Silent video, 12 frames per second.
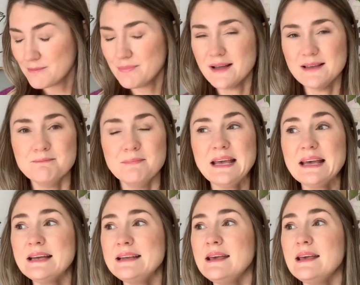but
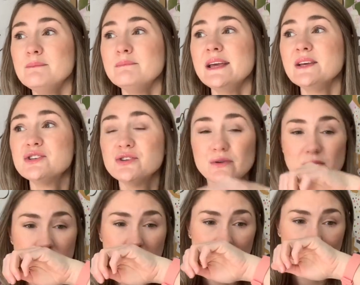man, it makes
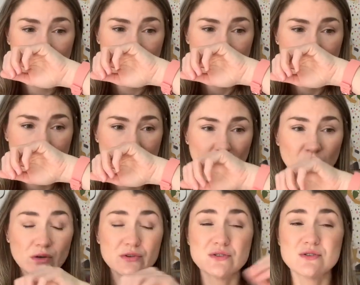you
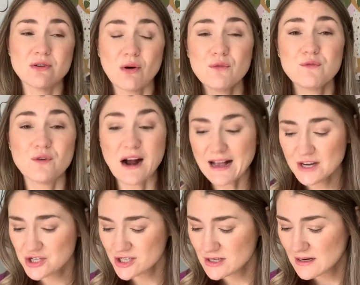look so
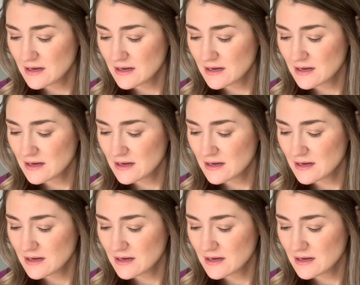fresh,